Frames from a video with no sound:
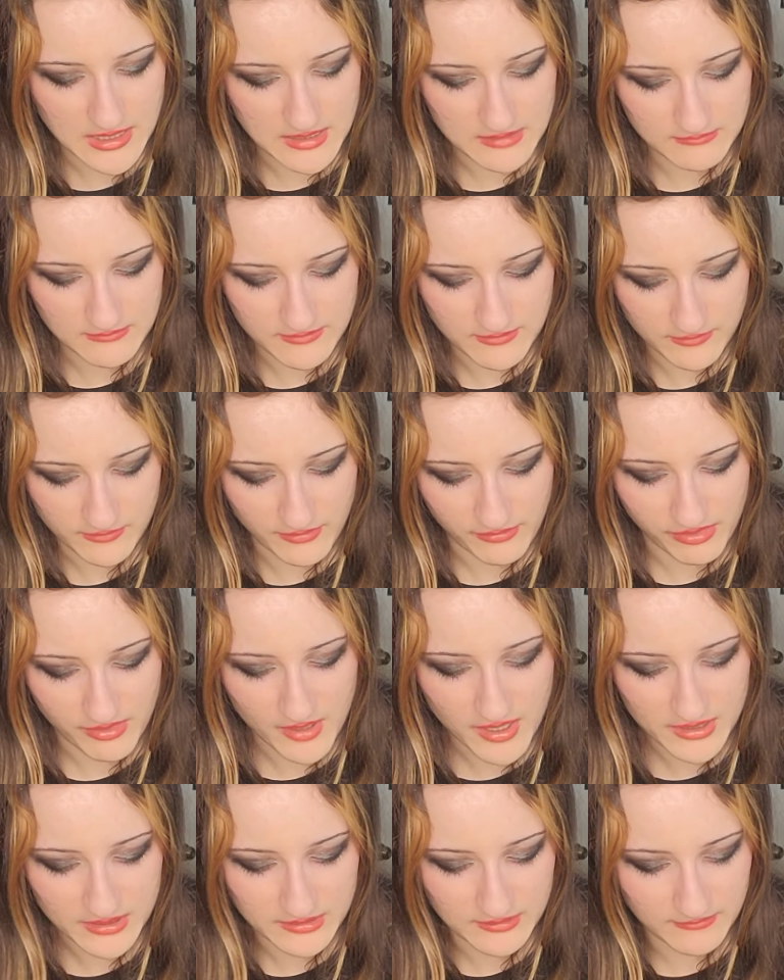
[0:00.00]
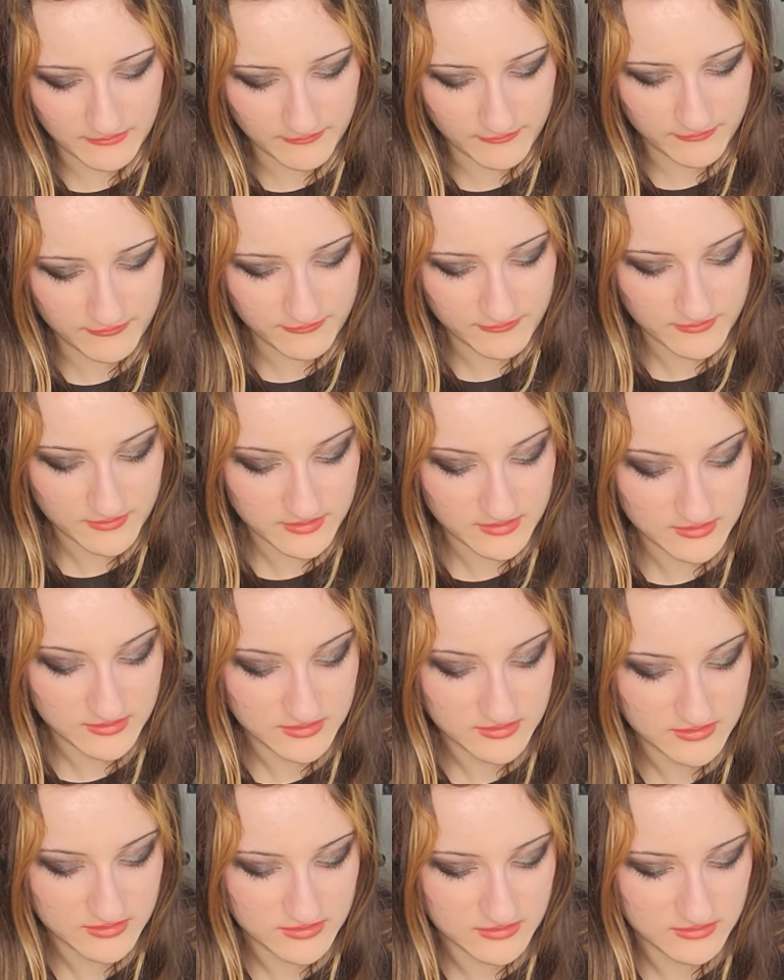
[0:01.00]
And so the thought of
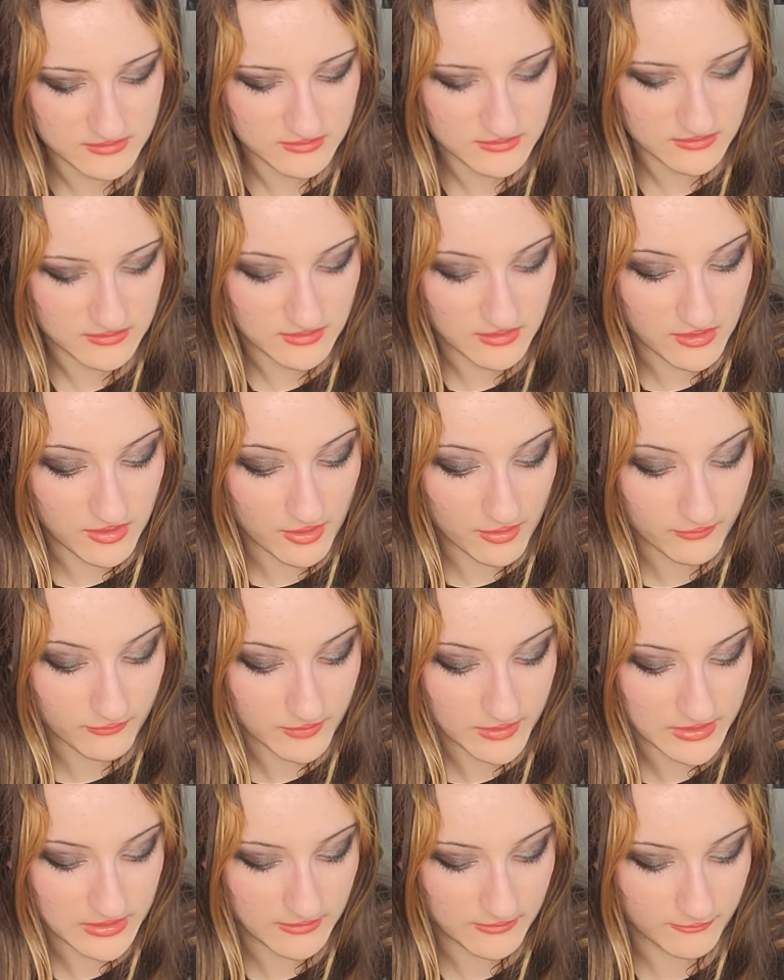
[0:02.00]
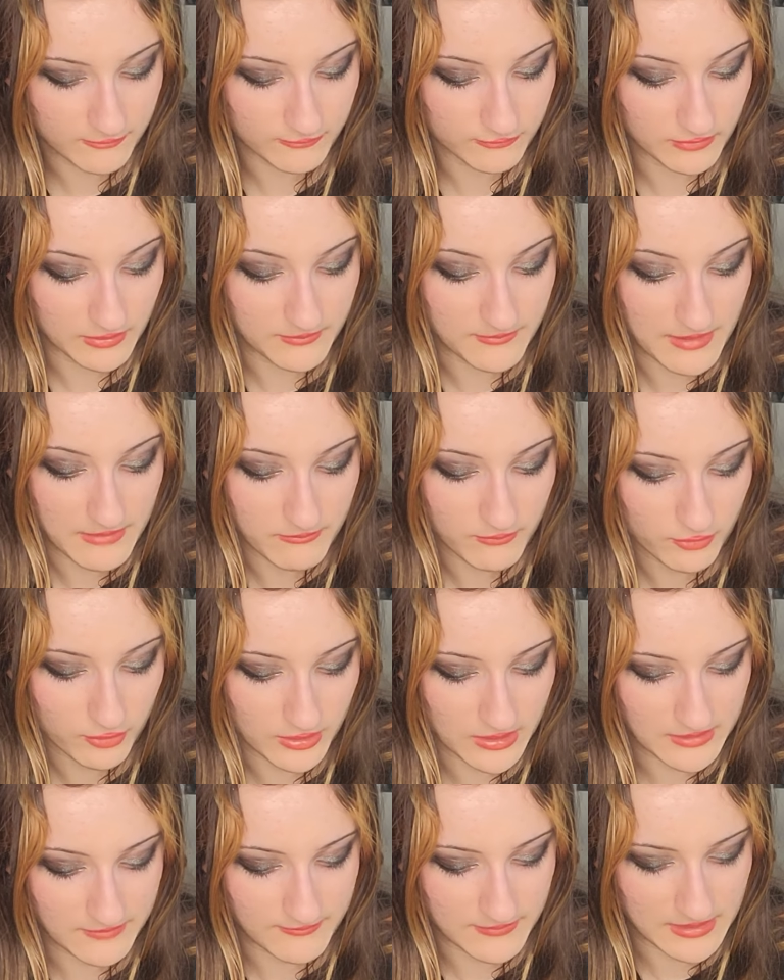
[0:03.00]
no one
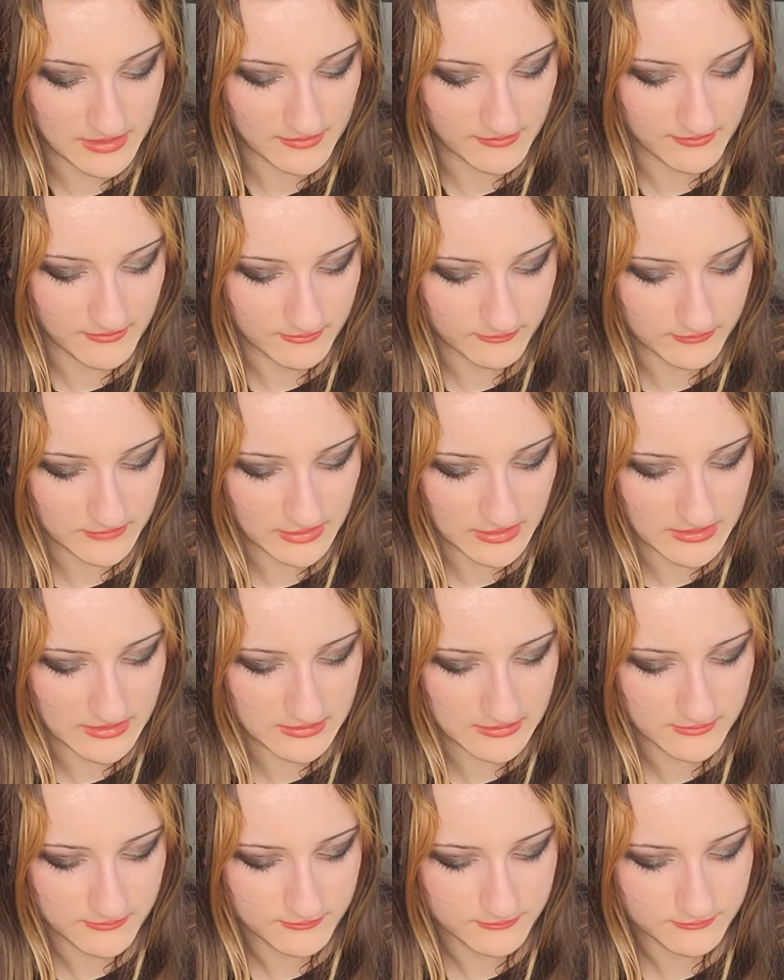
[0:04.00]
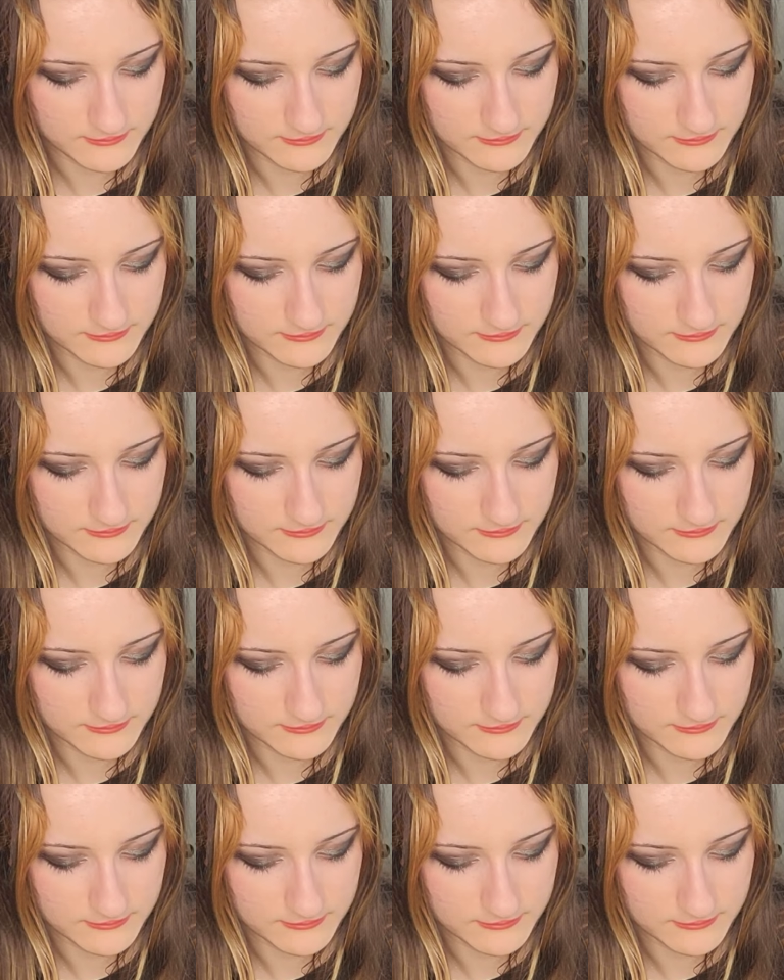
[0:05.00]
remembering me someday,